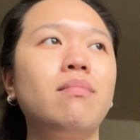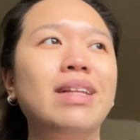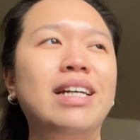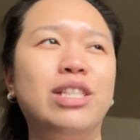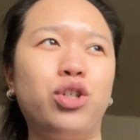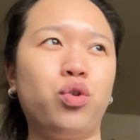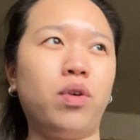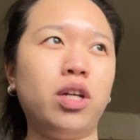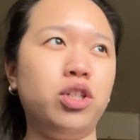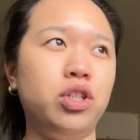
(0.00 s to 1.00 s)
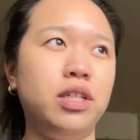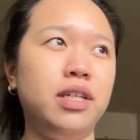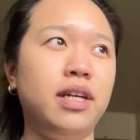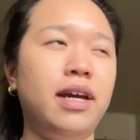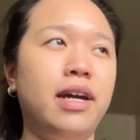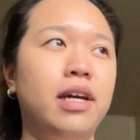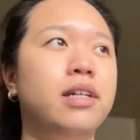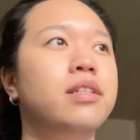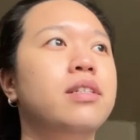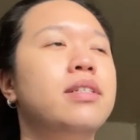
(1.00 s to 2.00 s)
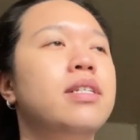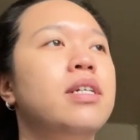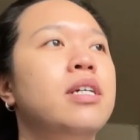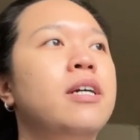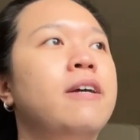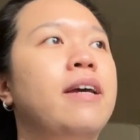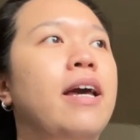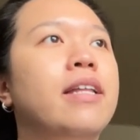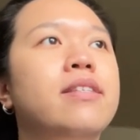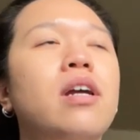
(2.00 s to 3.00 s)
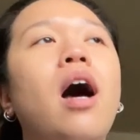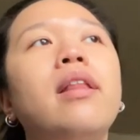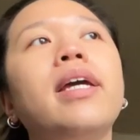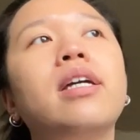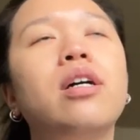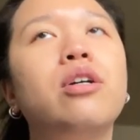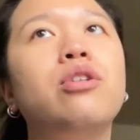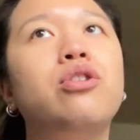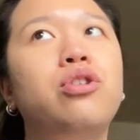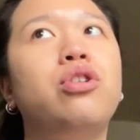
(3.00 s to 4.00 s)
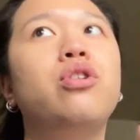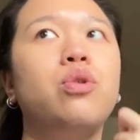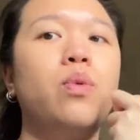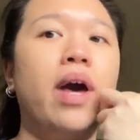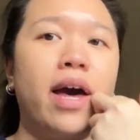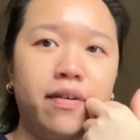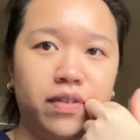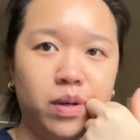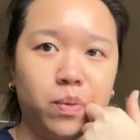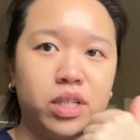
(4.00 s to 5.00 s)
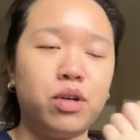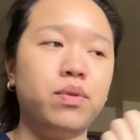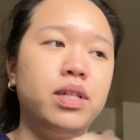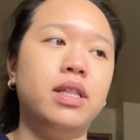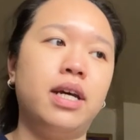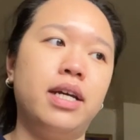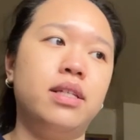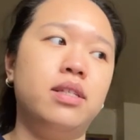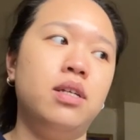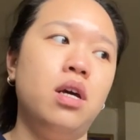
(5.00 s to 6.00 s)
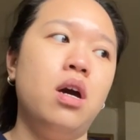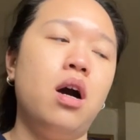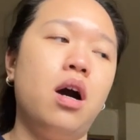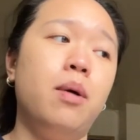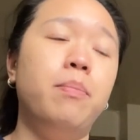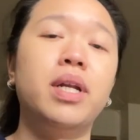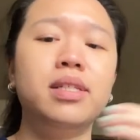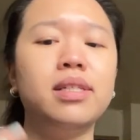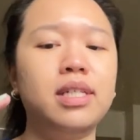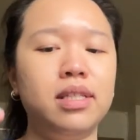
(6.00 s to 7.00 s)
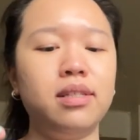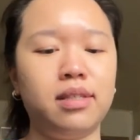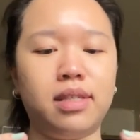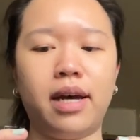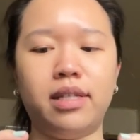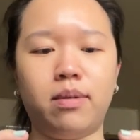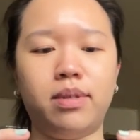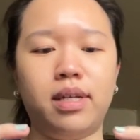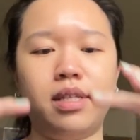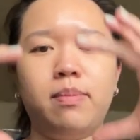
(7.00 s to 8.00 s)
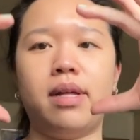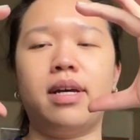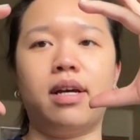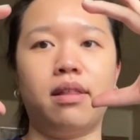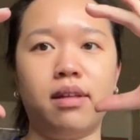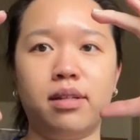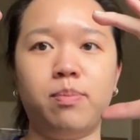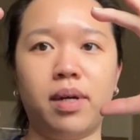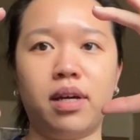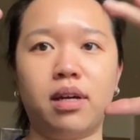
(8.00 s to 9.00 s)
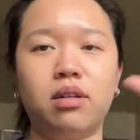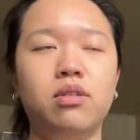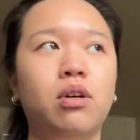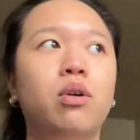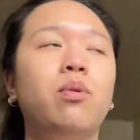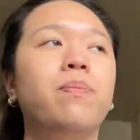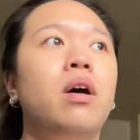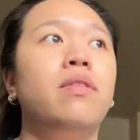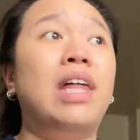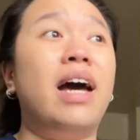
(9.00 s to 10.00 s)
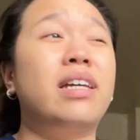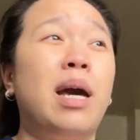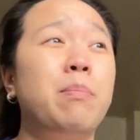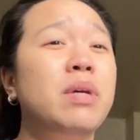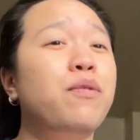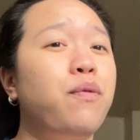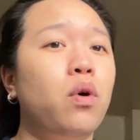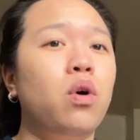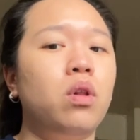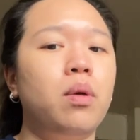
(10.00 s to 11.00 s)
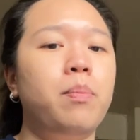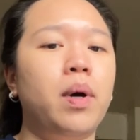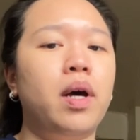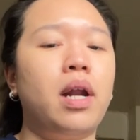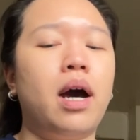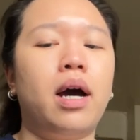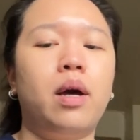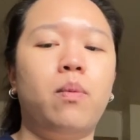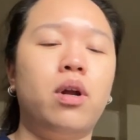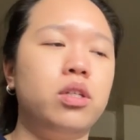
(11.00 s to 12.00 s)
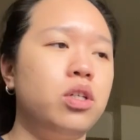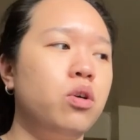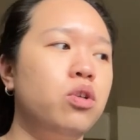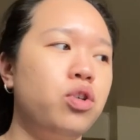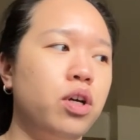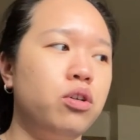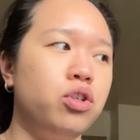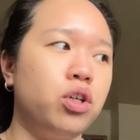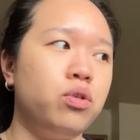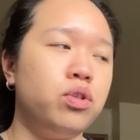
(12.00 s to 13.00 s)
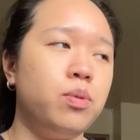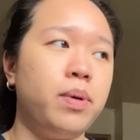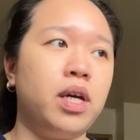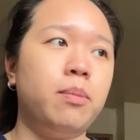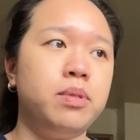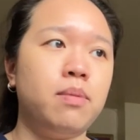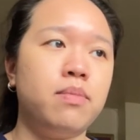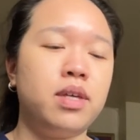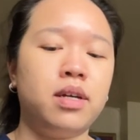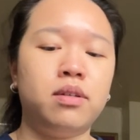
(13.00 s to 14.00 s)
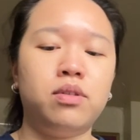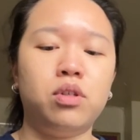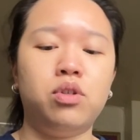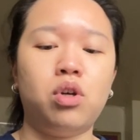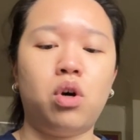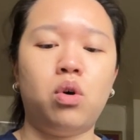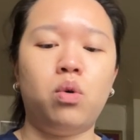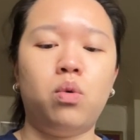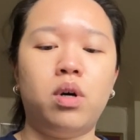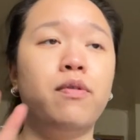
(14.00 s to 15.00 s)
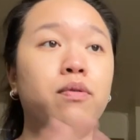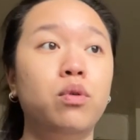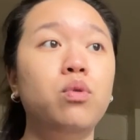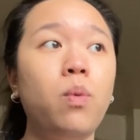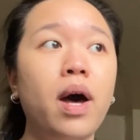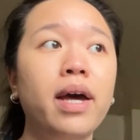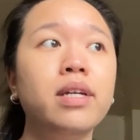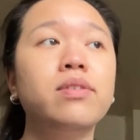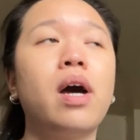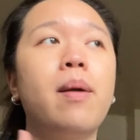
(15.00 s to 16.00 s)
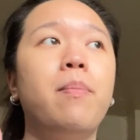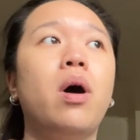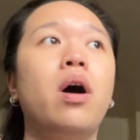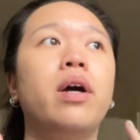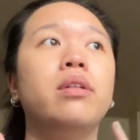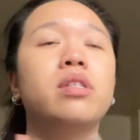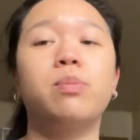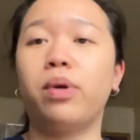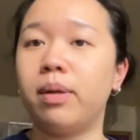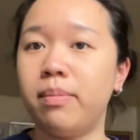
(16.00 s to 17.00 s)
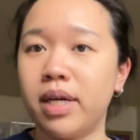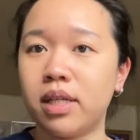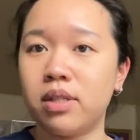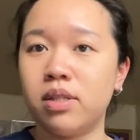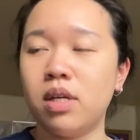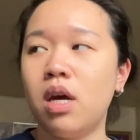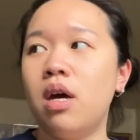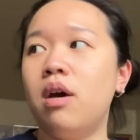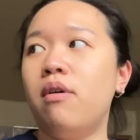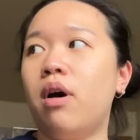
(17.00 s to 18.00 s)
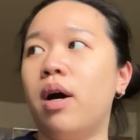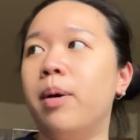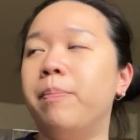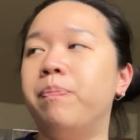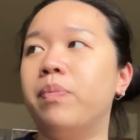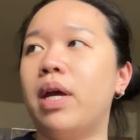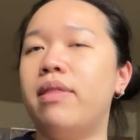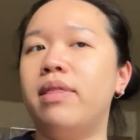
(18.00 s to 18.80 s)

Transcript: it's crunchy and it's not like too heavy which i really liked um, but it's a decent size i would say it's about like this big so that kept me full but i wanted to go to trader joe's to pick up some things so food wise i bought spring mix um, and